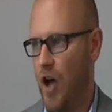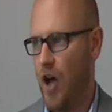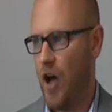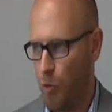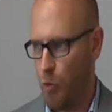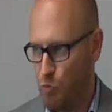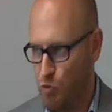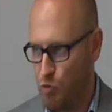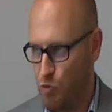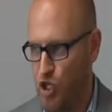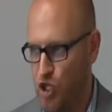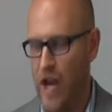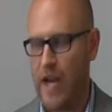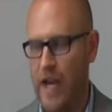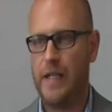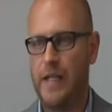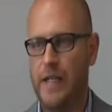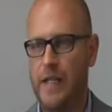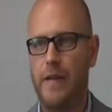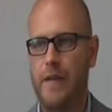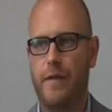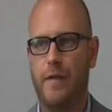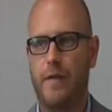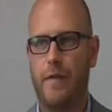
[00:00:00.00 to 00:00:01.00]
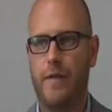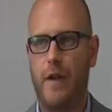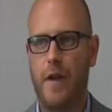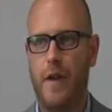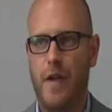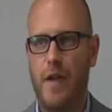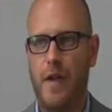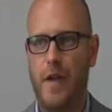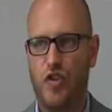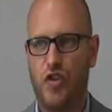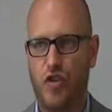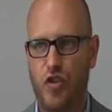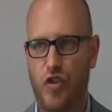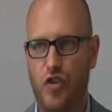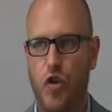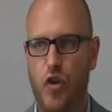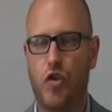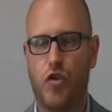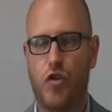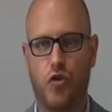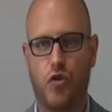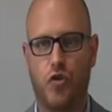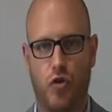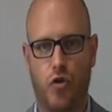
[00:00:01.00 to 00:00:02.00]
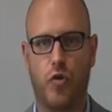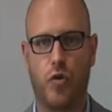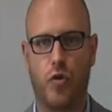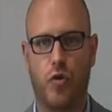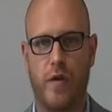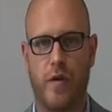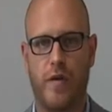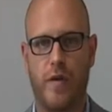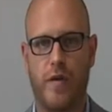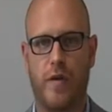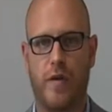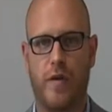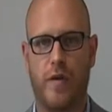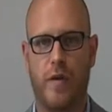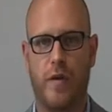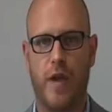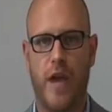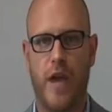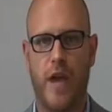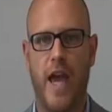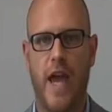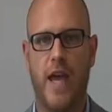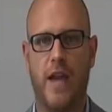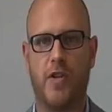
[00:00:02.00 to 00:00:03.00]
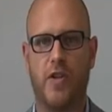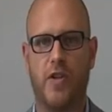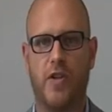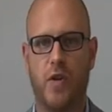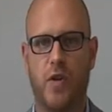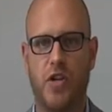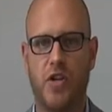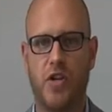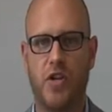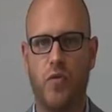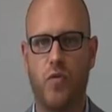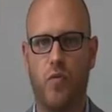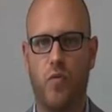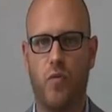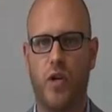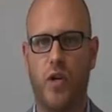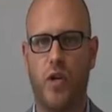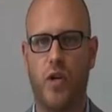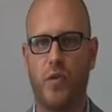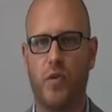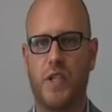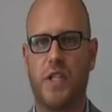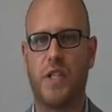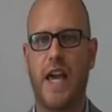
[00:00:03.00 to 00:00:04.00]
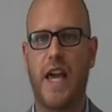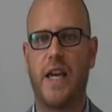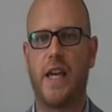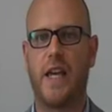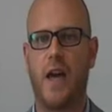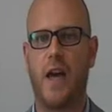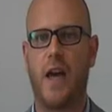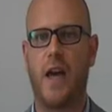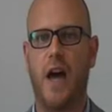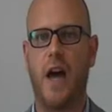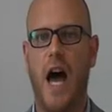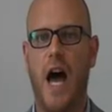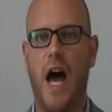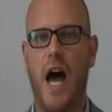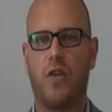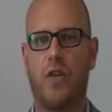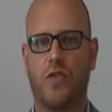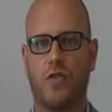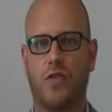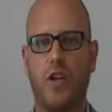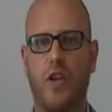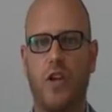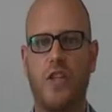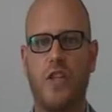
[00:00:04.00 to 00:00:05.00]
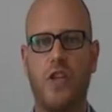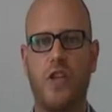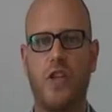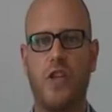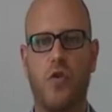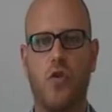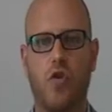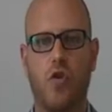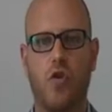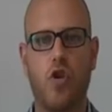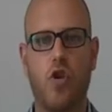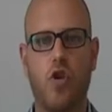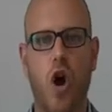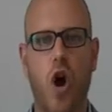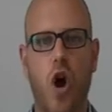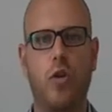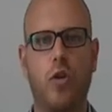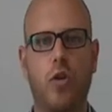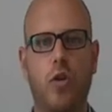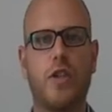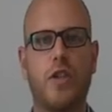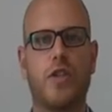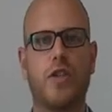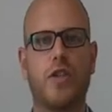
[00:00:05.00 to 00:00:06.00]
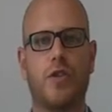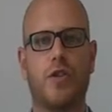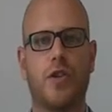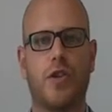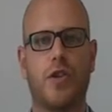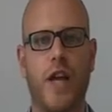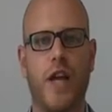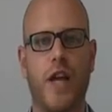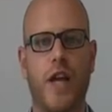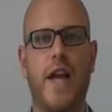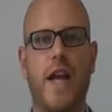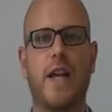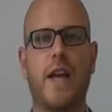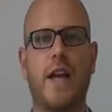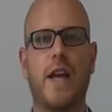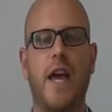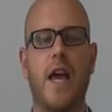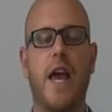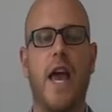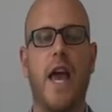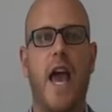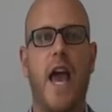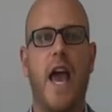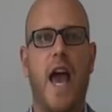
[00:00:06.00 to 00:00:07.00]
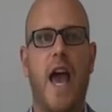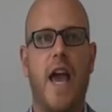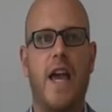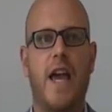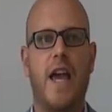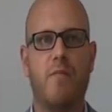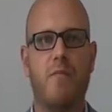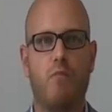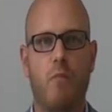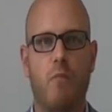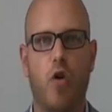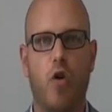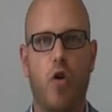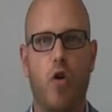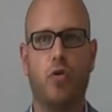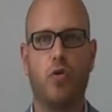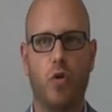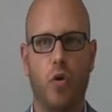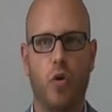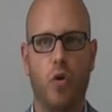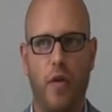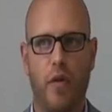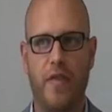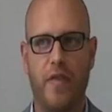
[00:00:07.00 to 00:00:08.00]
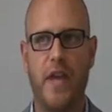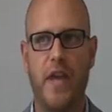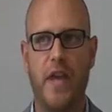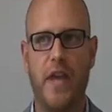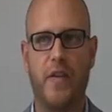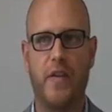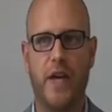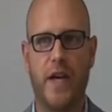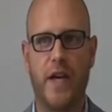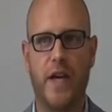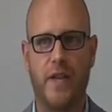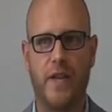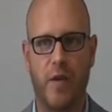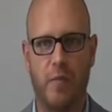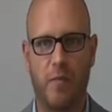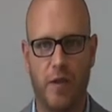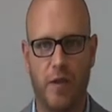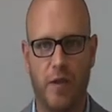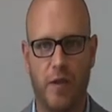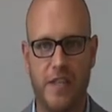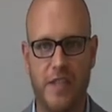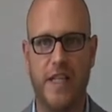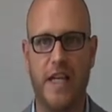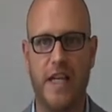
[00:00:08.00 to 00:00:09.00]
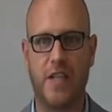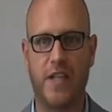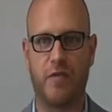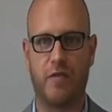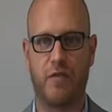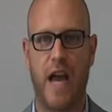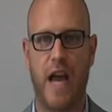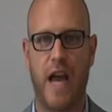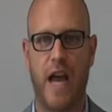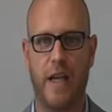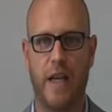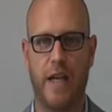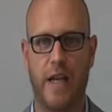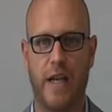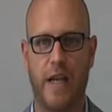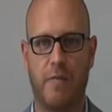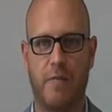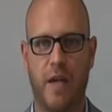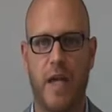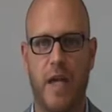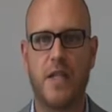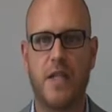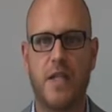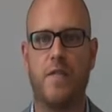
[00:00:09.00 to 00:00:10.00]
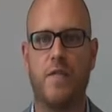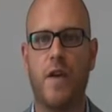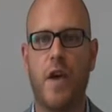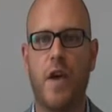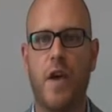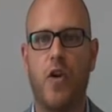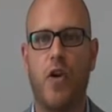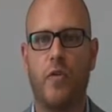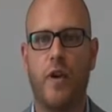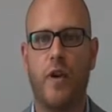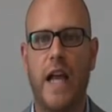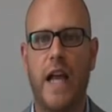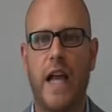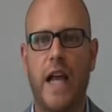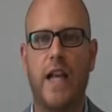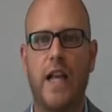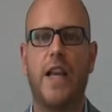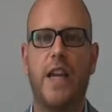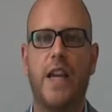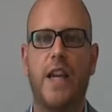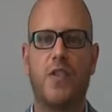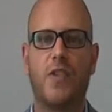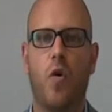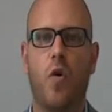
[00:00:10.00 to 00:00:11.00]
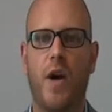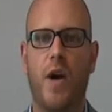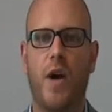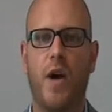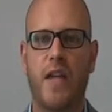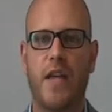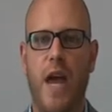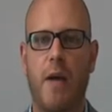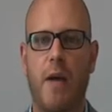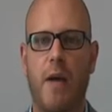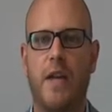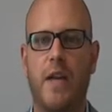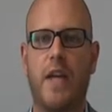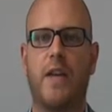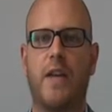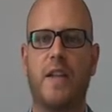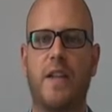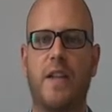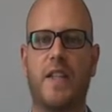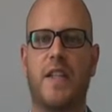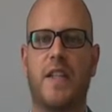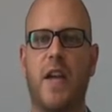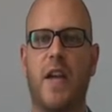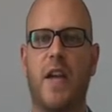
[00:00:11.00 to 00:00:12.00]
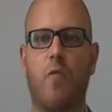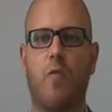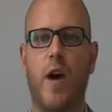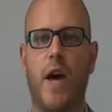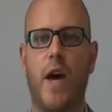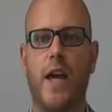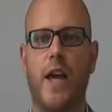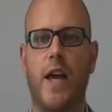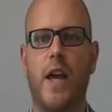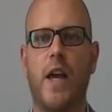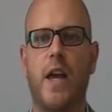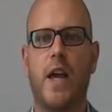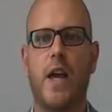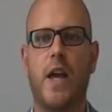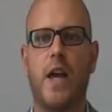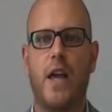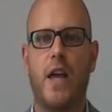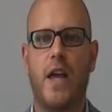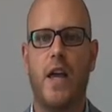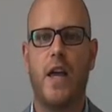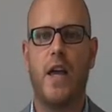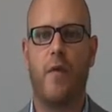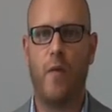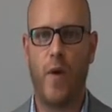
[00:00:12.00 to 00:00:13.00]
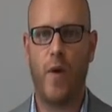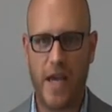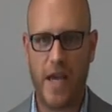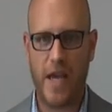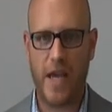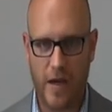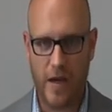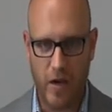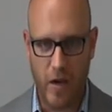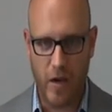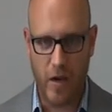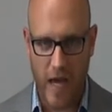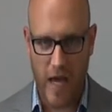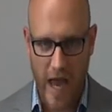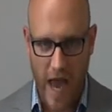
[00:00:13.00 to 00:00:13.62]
objective, certain truth. And when you want to take a hard ontology, your goal is to create a model or theory that predicts reality. Because if reality is always happening in the same way, if we can,